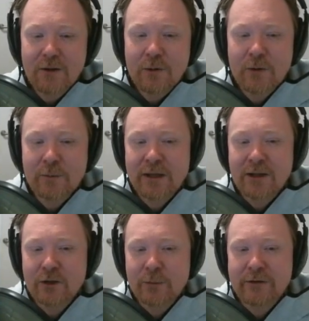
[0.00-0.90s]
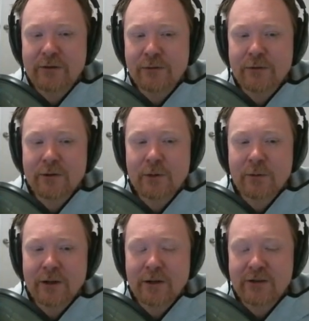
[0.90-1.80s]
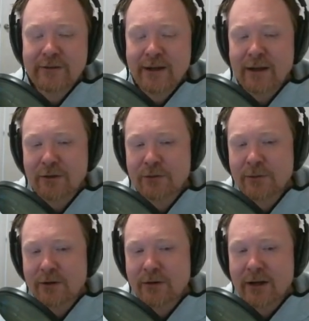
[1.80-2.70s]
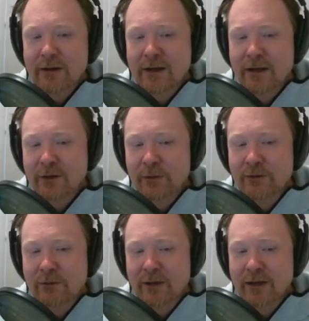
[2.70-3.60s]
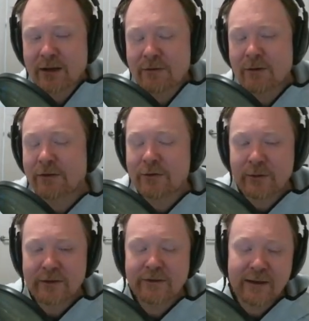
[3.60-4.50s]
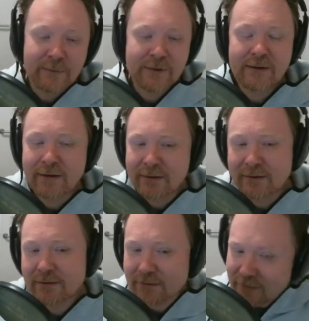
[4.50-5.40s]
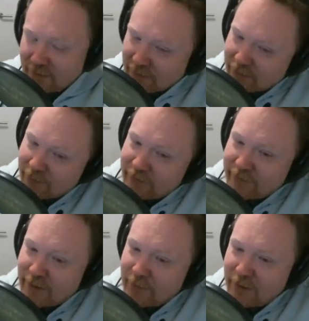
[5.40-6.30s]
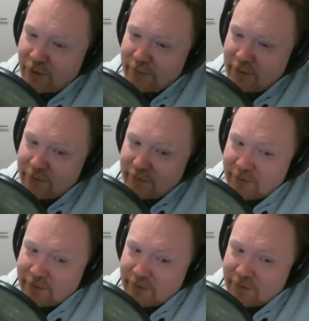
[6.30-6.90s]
We want to be a little bit different. We want to stand out from the crowd. How do we do that? Everyone's doing the same thing. They're doing the same thing over and over.